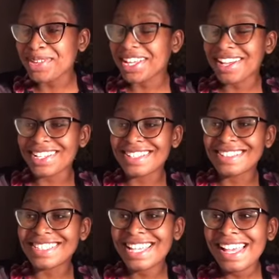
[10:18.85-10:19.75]

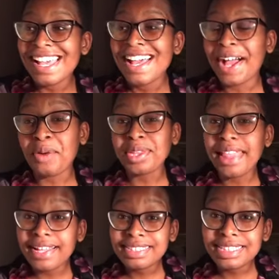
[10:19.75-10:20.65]
because I would
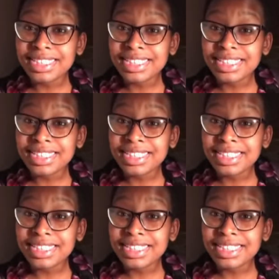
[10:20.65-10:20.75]
like to